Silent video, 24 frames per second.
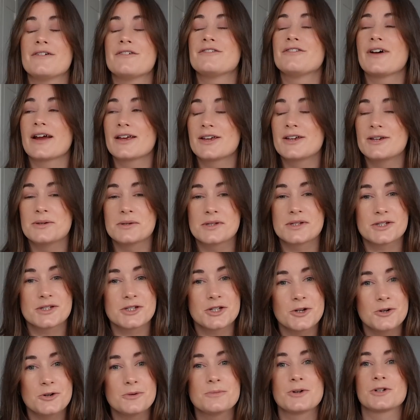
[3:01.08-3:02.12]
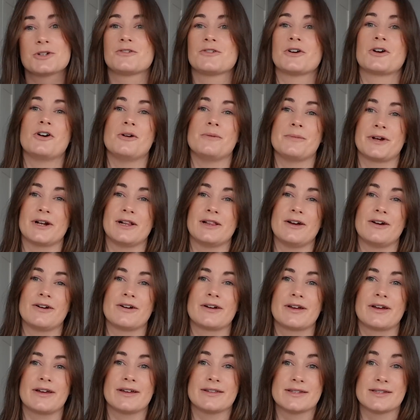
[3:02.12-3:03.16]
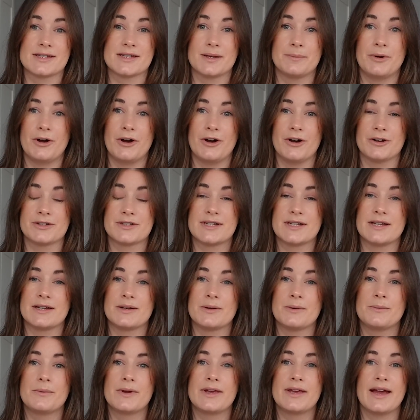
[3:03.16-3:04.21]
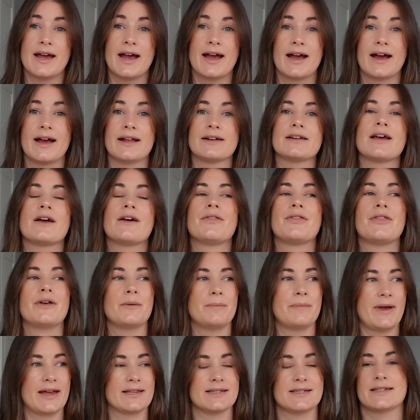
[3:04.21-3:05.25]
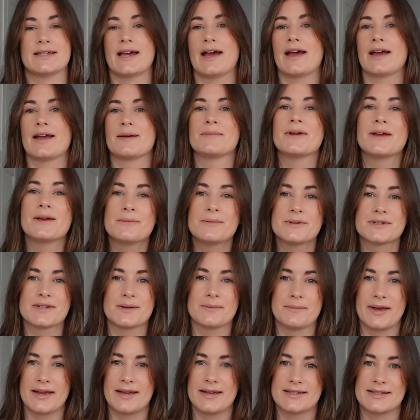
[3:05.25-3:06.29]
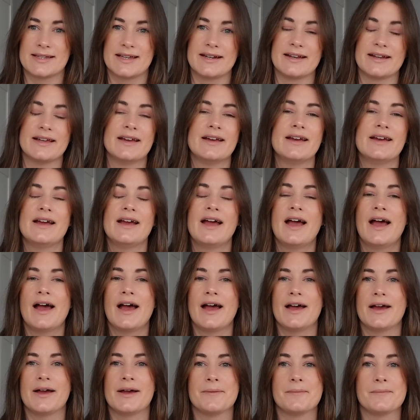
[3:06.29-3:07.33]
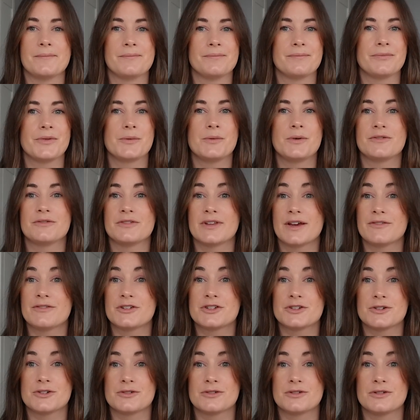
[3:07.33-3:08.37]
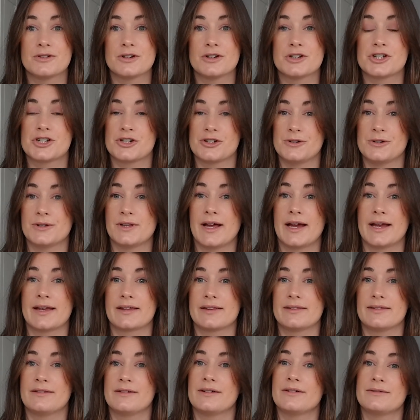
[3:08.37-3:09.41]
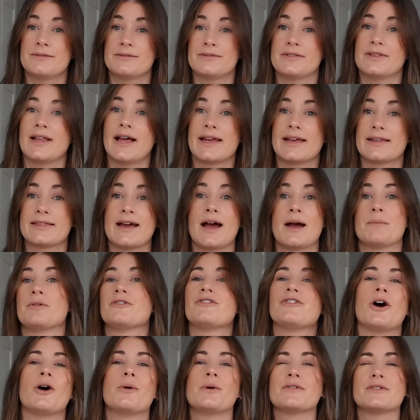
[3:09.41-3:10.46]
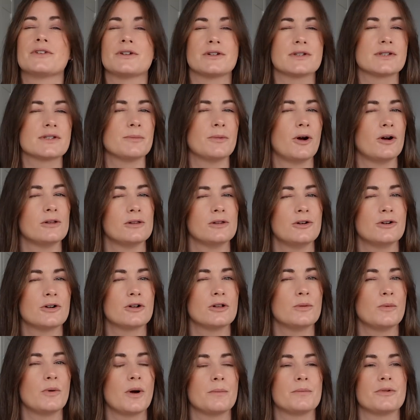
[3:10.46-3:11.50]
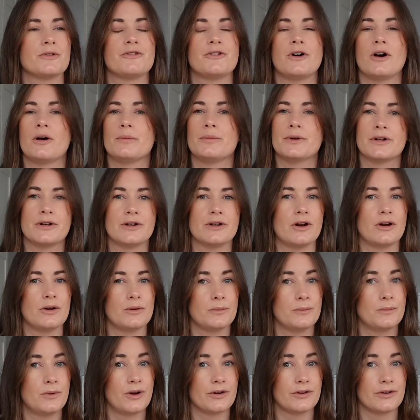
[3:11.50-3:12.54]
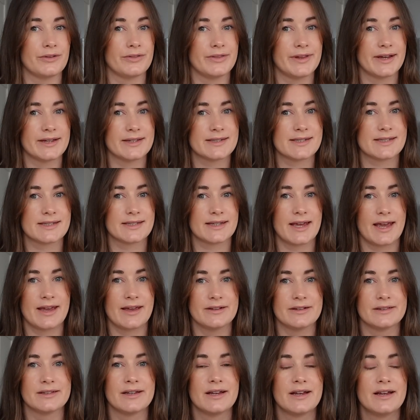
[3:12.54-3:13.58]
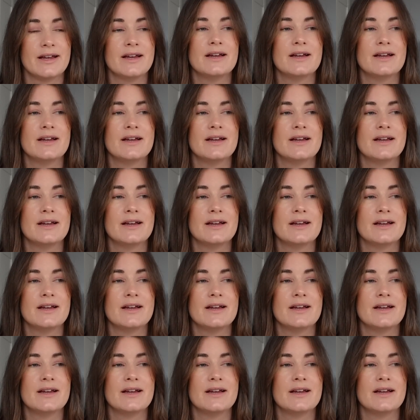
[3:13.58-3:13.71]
thank you so much for coming along and supporting. We had the best time. It was amazing. We've never done a show like that before. We've done a small local one before, but not one on that scale.